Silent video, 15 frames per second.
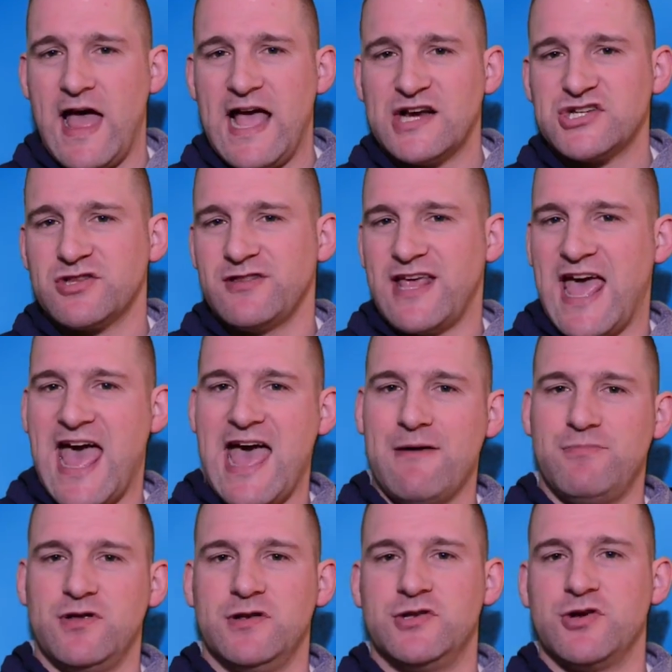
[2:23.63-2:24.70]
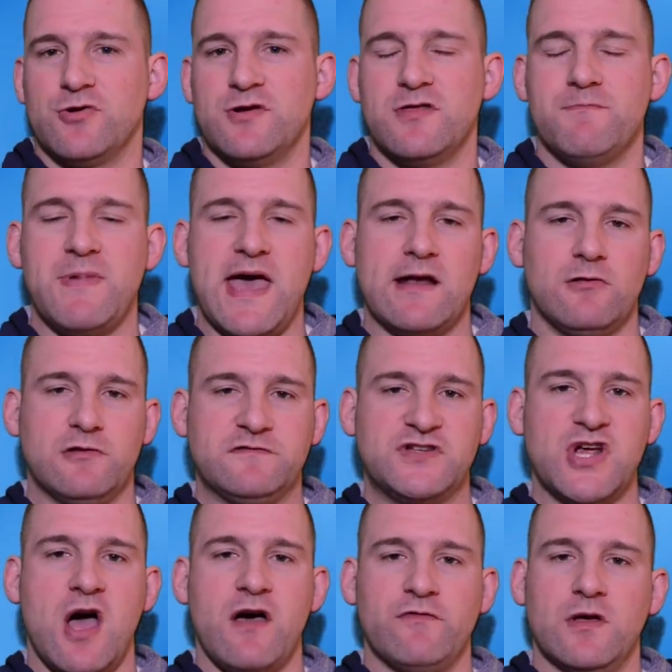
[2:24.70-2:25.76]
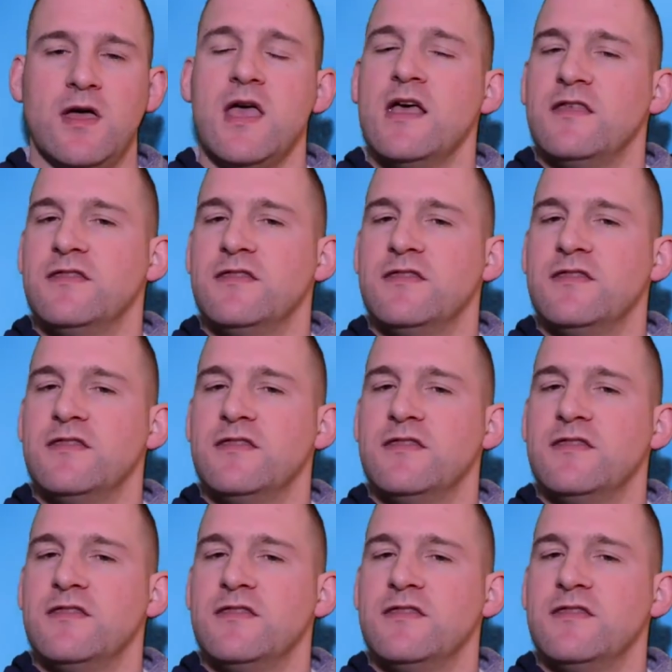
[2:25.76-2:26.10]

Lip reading: actually happened during the Battle of Java.